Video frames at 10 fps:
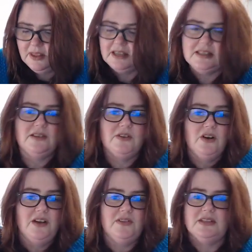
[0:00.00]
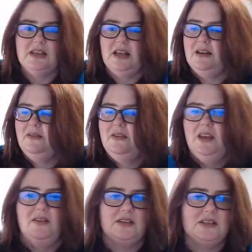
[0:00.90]
see if you like this colour,
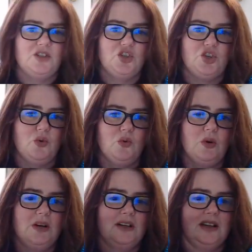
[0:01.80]
this is jewel.